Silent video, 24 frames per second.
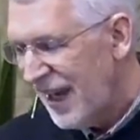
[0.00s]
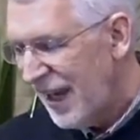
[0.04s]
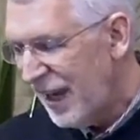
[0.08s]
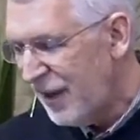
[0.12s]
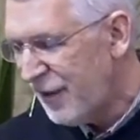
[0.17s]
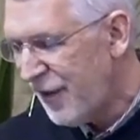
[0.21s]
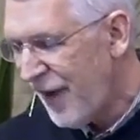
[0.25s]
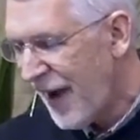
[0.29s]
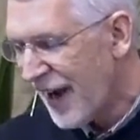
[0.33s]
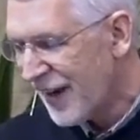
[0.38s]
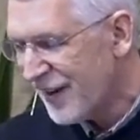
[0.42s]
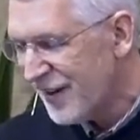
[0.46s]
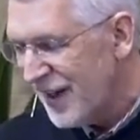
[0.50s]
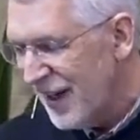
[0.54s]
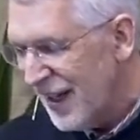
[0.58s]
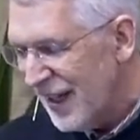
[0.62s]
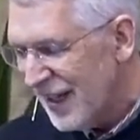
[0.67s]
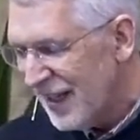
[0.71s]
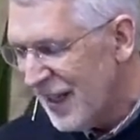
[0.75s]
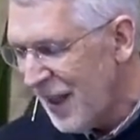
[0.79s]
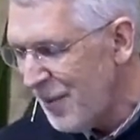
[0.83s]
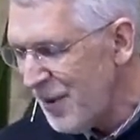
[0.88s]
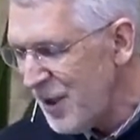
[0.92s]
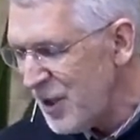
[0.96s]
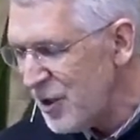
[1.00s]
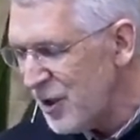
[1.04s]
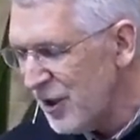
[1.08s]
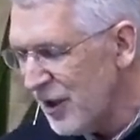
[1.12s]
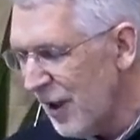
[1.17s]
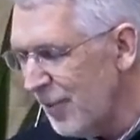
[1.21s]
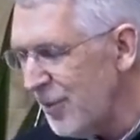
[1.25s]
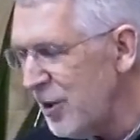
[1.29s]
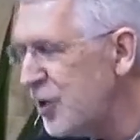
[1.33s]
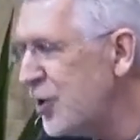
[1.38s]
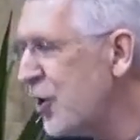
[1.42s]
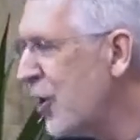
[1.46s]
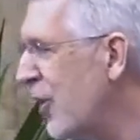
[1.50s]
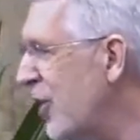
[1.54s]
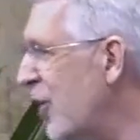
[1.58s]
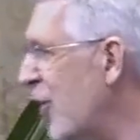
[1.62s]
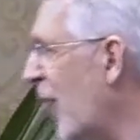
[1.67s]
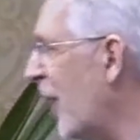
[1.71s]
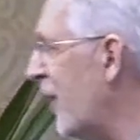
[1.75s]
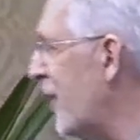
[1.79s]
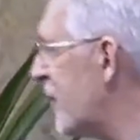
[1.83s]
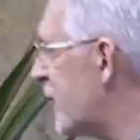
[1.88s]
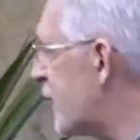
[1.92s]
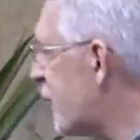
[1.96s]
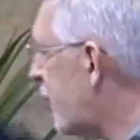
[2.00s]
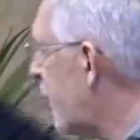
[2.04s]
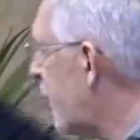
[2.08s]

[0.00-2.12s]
In fact, let me, let me show you on the